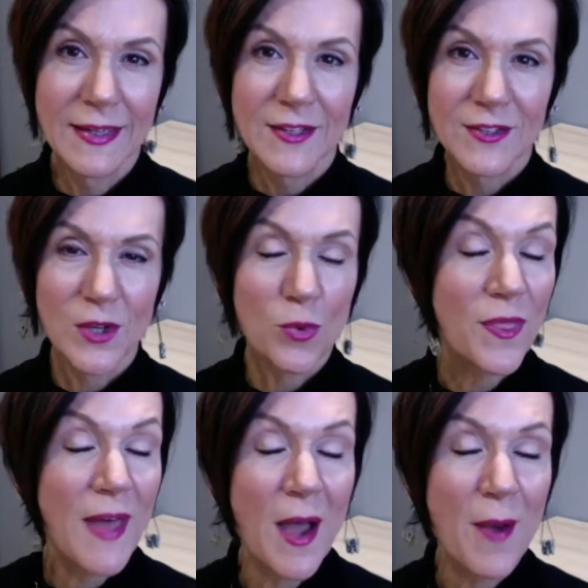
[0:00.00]
So with
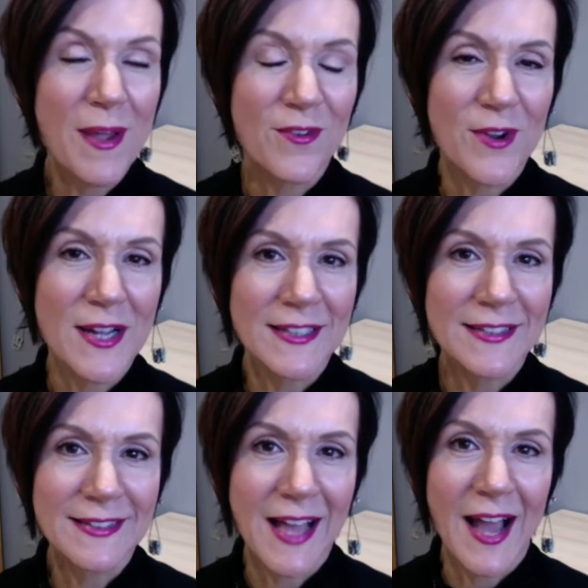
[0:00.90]
that, my
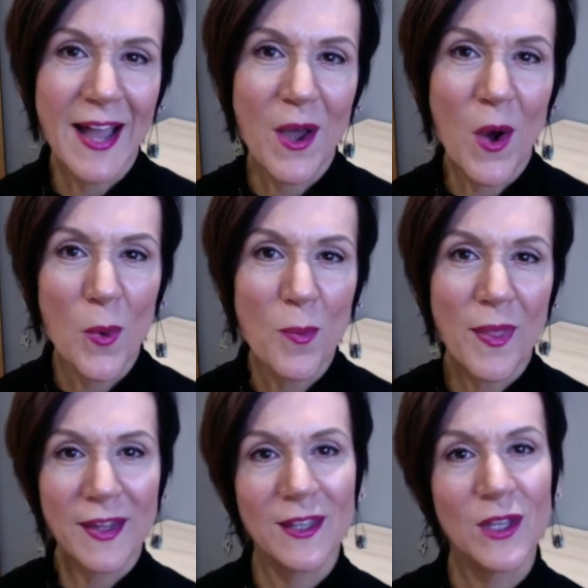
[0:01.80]
friends, I hope
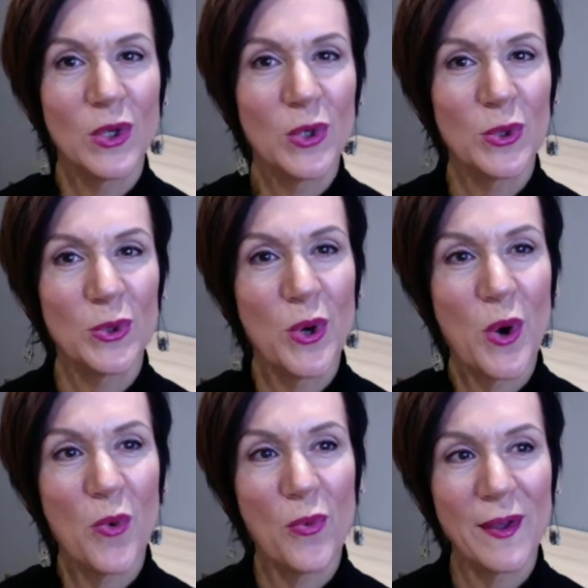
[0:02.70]
that you
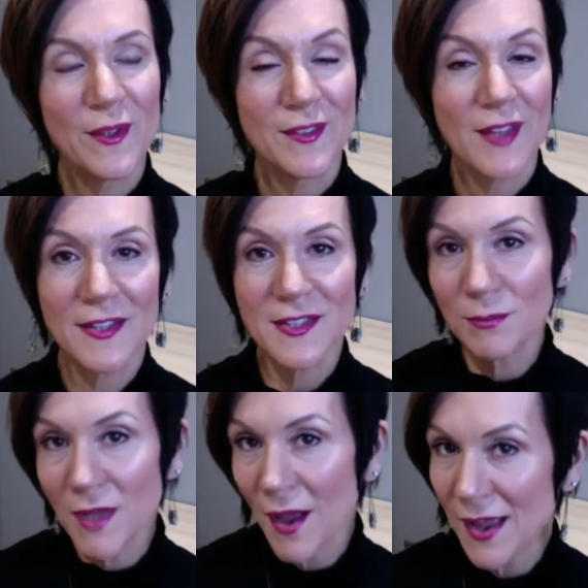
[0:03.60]
will take some
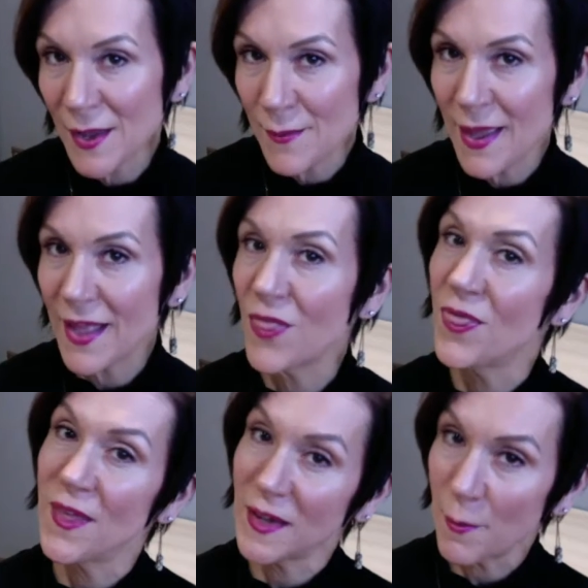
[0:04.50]
time and
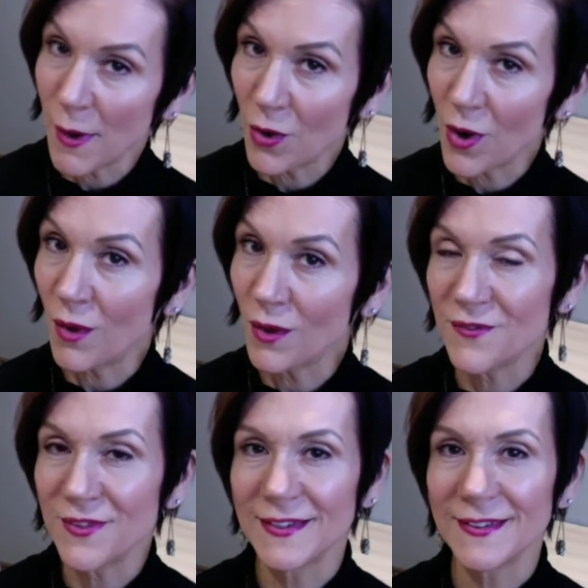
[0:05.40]
think about all of
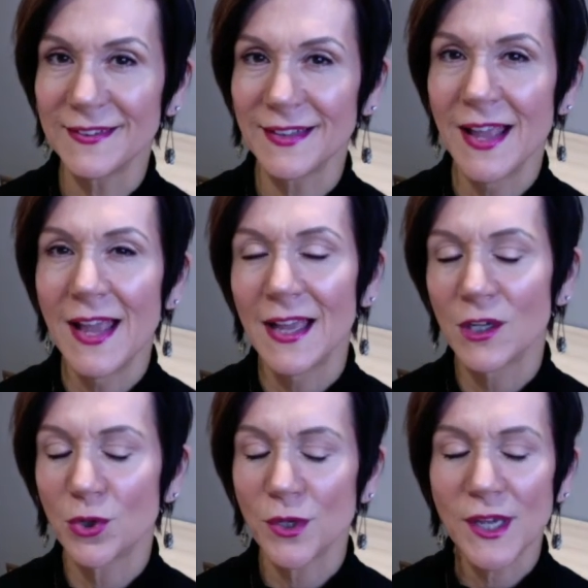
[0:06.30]
this
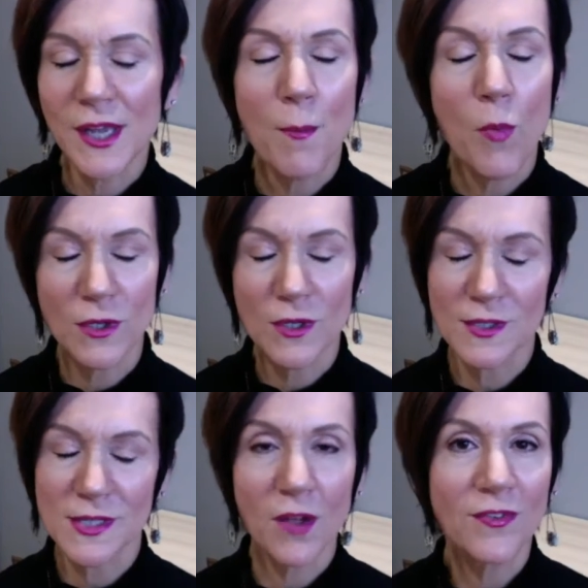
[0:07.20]
and create more
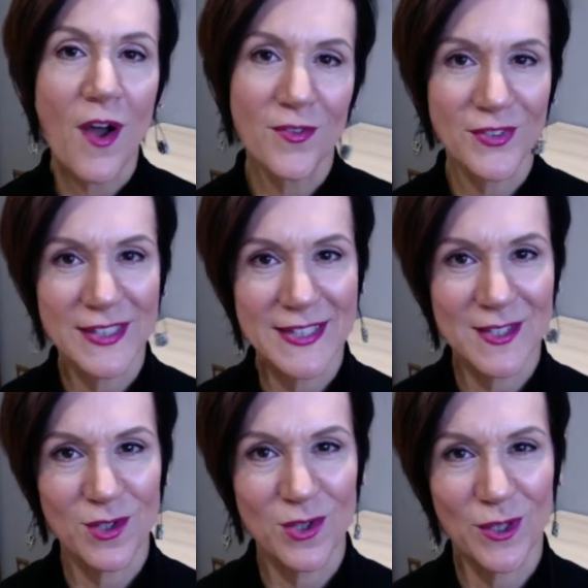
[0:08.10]
self-confidence
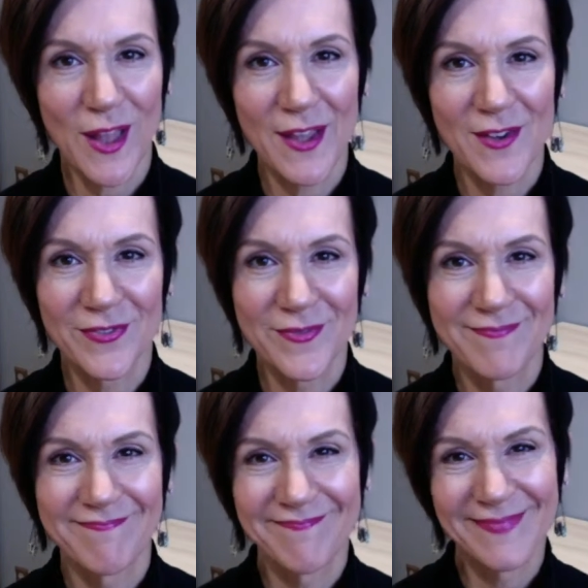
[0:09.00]
in your
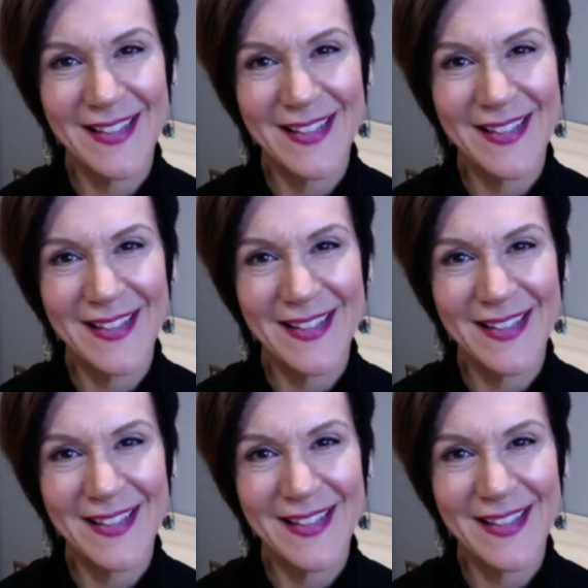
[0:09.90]
life.